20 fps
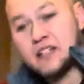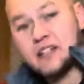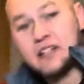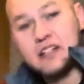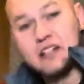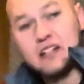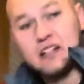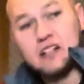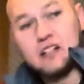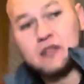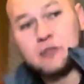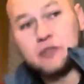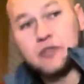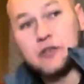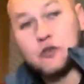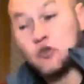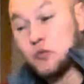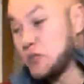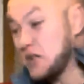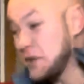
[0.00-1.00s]
get
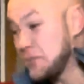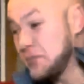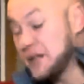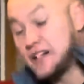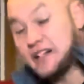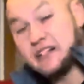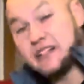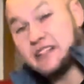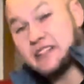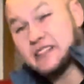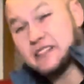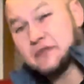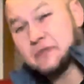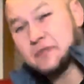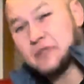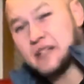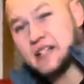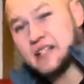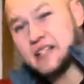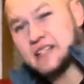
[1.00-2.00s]
all my panelings in
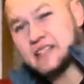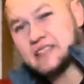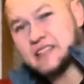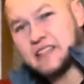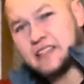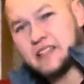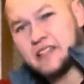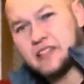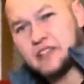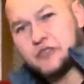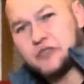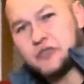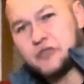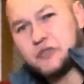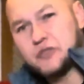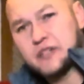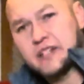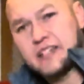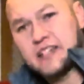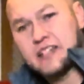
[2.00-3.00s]
place, and then do
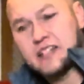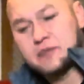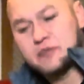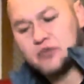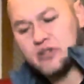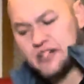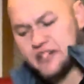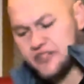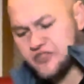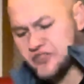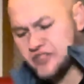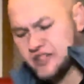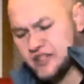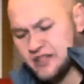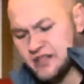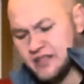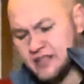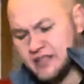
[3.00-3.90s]
a calibration.